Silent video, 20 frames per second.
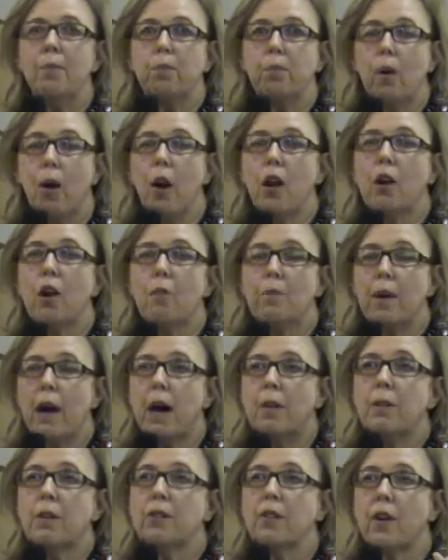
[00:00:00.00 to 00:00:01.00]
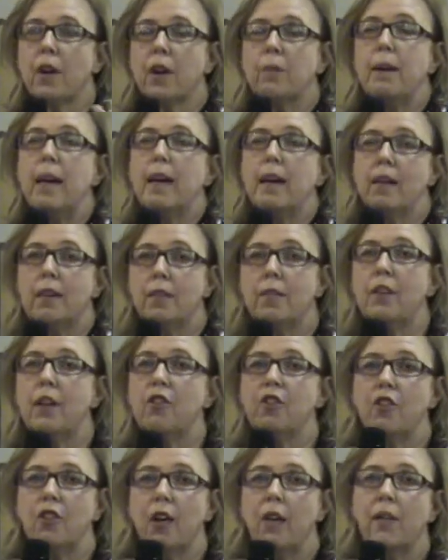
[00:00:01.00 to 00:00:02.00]
Barack Obama is going to make a
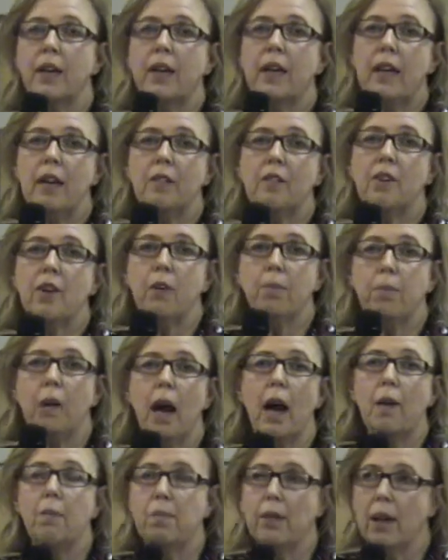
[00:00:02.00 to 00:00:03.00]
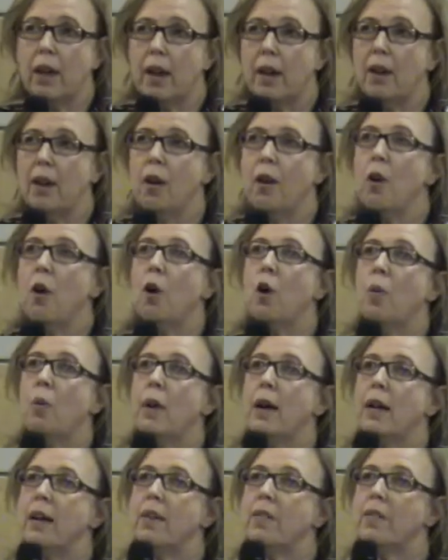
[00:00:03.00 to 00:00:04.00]
decision on the Keystone Pipeline
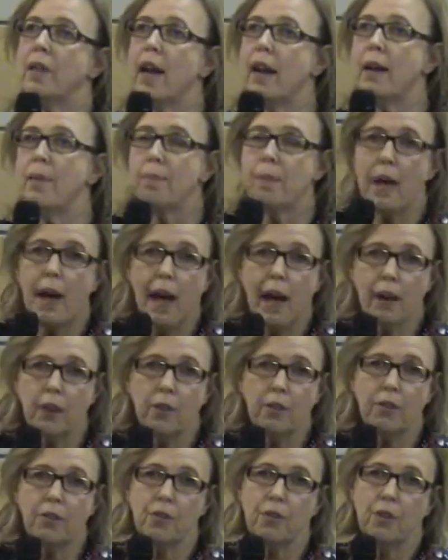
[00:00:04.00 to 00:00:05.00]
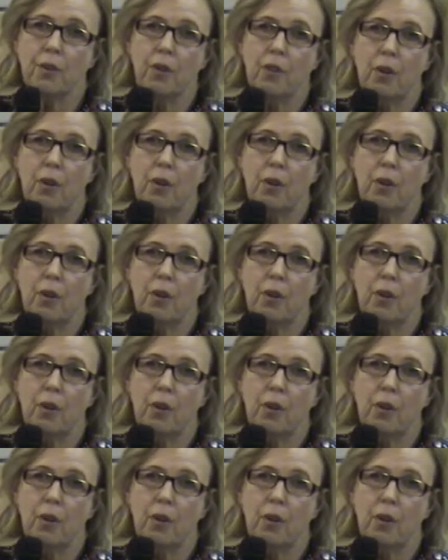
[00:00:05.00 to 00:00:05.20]
when he said it matters